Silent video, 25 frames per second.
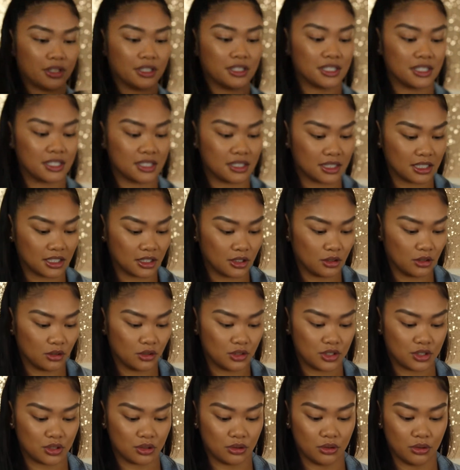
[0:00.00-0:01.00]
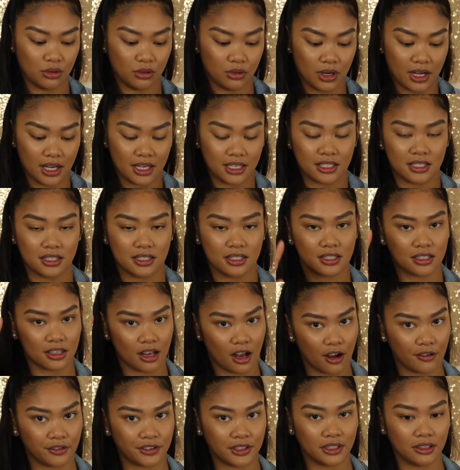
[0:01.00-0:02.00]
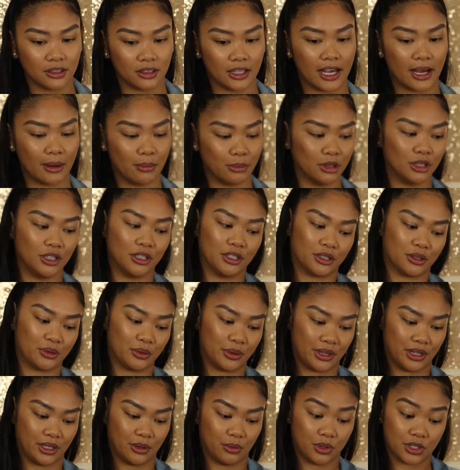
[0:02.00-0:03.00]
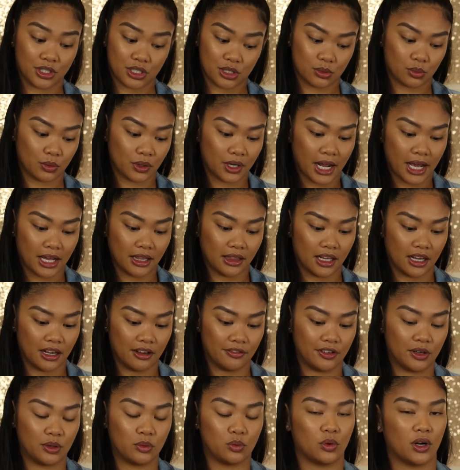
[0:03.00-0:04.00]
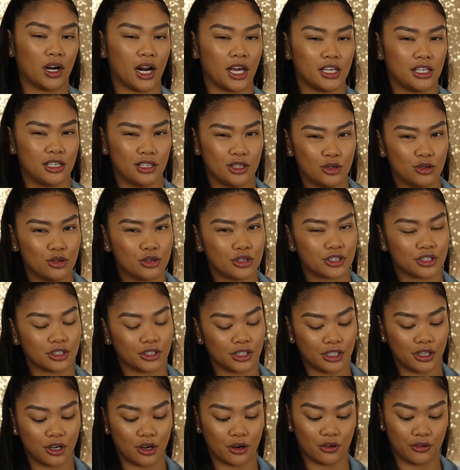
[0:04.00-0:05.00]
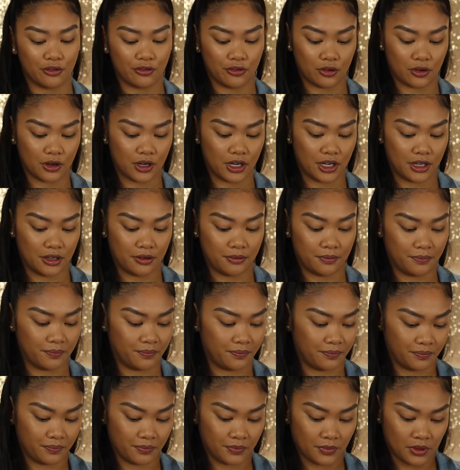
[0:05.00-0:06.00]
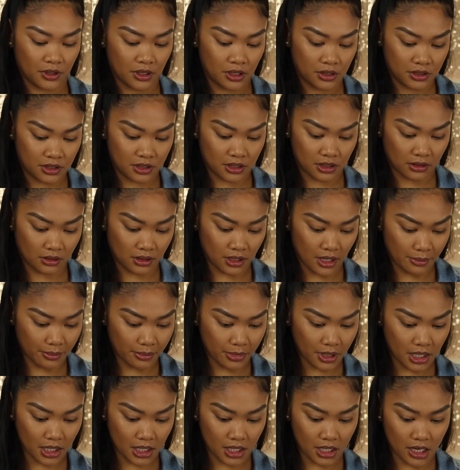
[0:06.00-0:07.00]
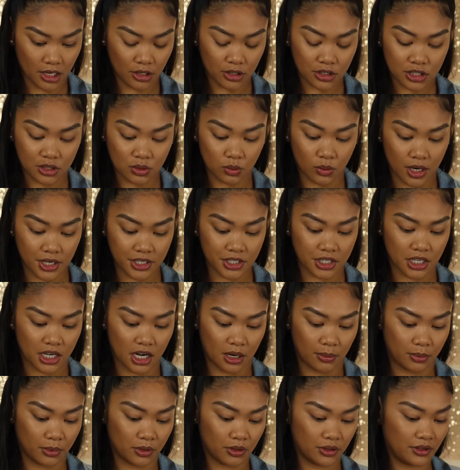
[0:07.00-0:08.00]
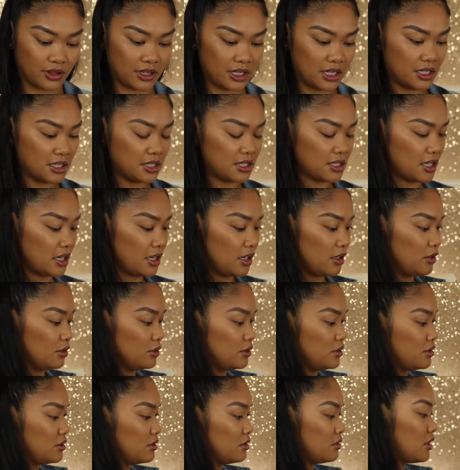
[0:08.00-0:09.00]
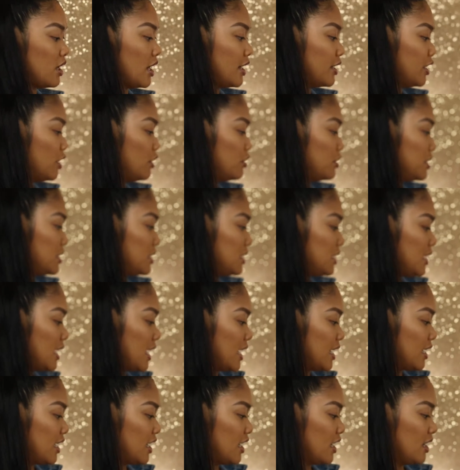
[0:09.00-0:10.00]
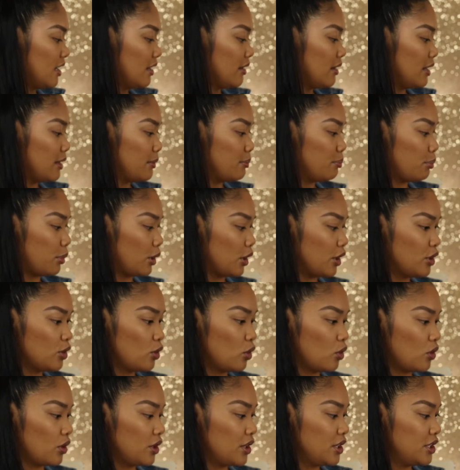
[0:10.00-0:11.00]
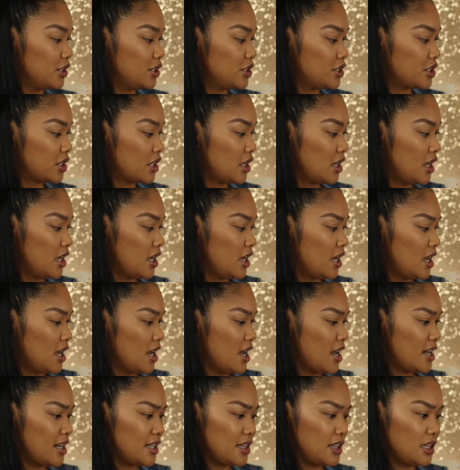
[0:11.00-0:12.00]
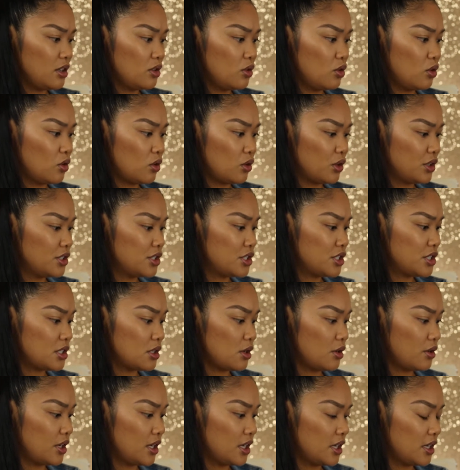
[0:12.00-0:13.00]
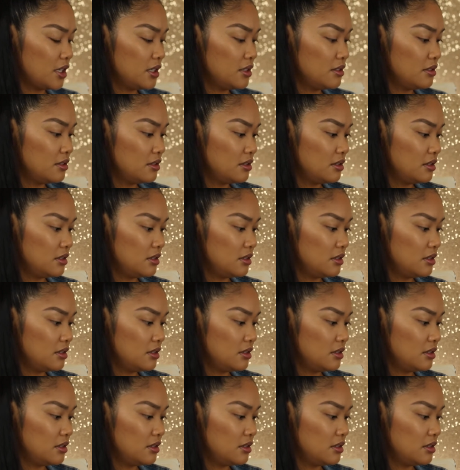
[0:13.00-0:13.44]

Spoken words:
can still do a soft glam look with it, which is what I love and what I usually go for. So I'll swatch a couple of these. I know Sienna and Burnt Orange, and I think Orange Soda